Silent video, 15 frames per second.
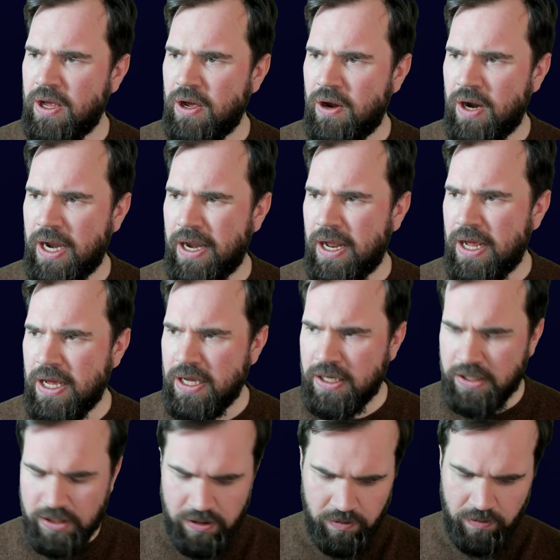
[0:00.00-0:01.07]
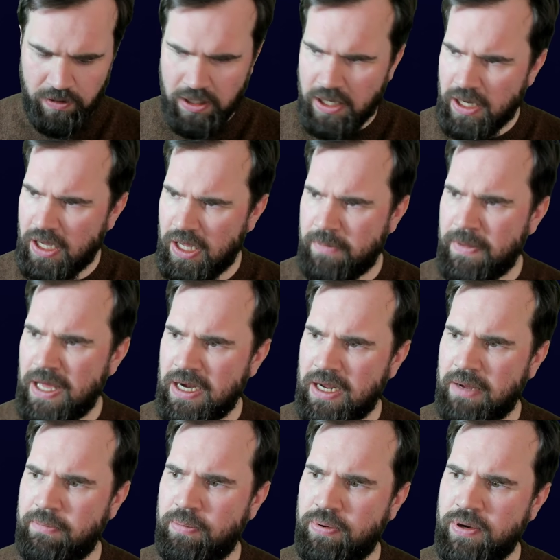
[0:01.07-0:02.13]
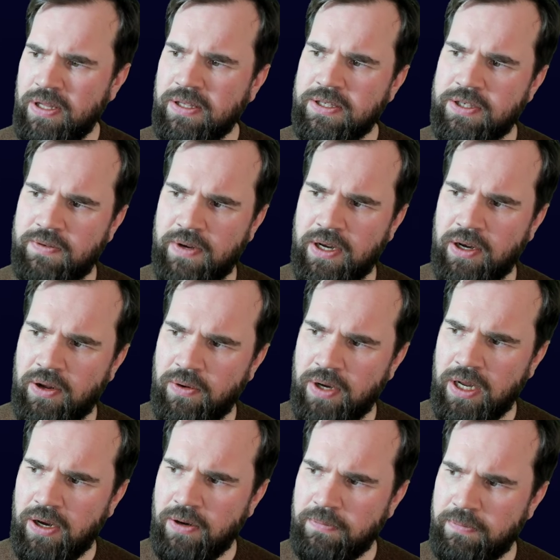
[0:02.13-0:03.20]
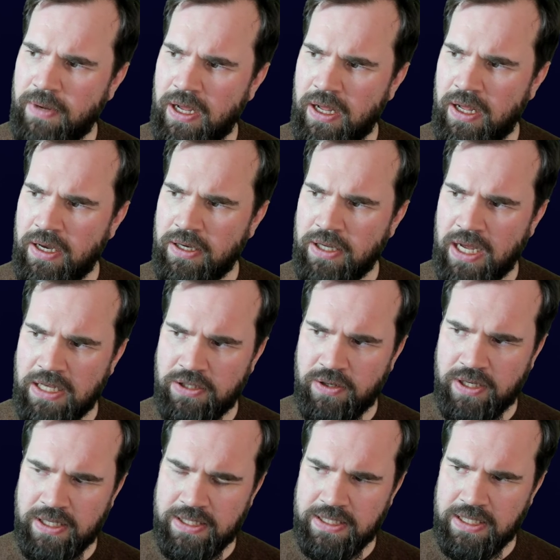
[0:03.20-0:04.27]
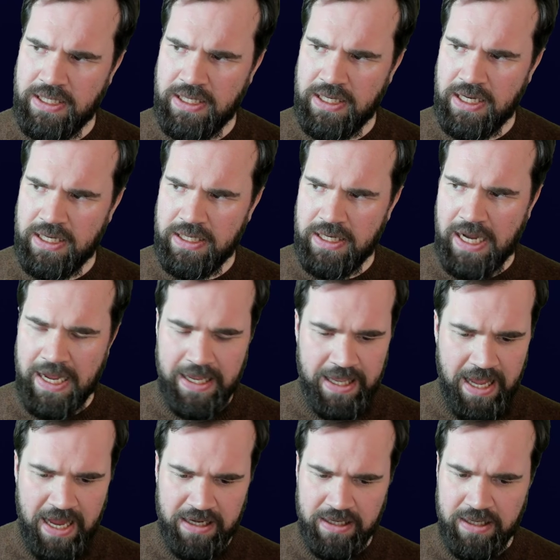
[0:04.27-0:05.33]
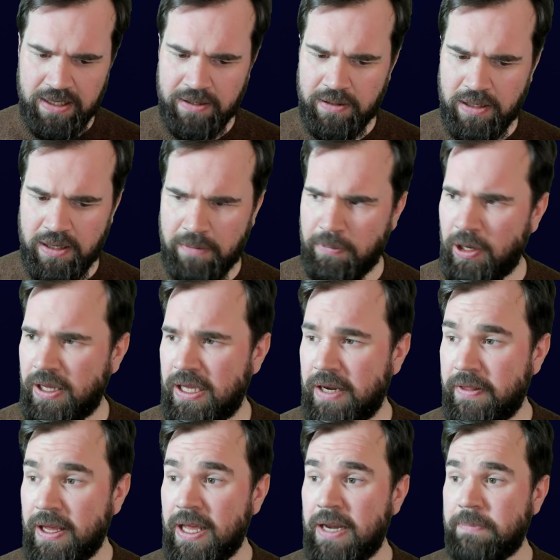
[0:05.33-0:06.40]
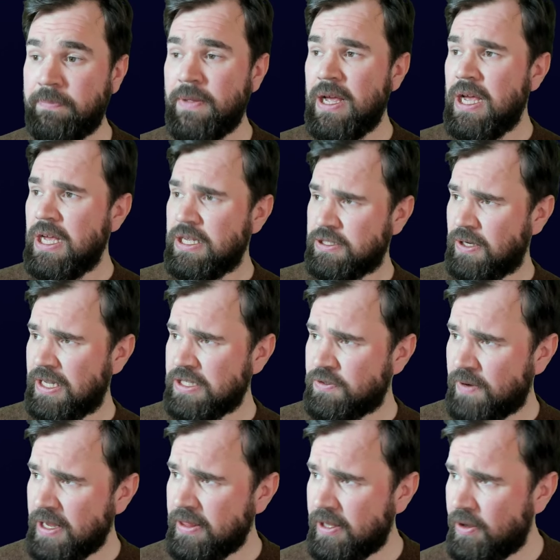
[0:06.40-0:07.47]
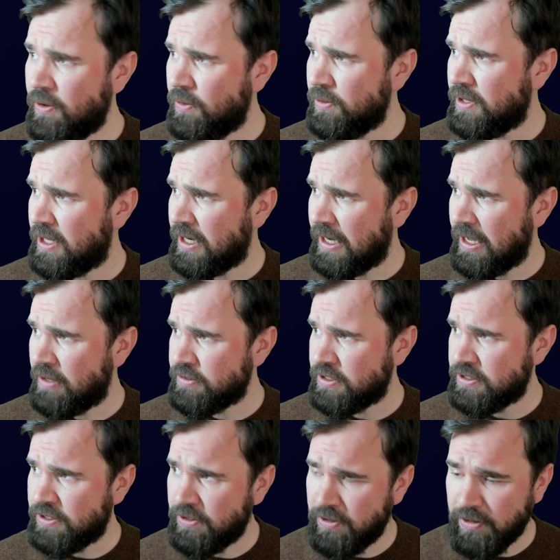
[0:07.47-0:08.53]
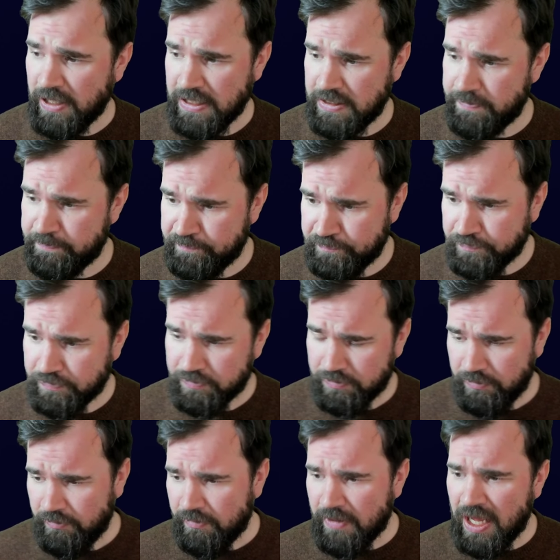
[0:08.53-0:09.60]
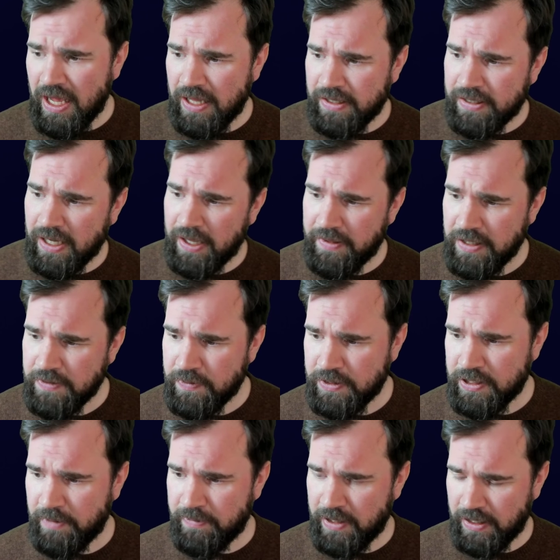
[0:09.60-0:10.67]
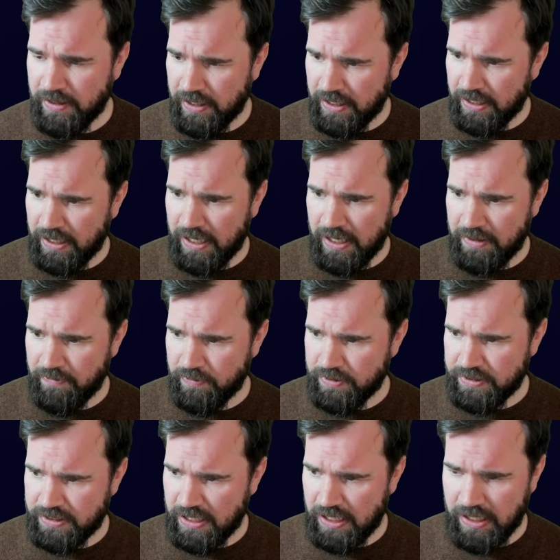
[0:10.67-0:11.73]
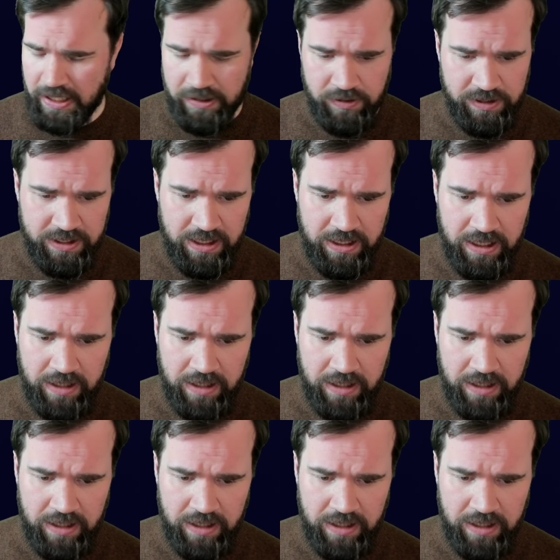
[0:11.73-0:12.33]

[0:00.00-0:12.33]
All right, so I'm adding a print string node here, and as you can see, I can't plug anything in. So let's write the code that allows us to do this. And this was something that I had to see.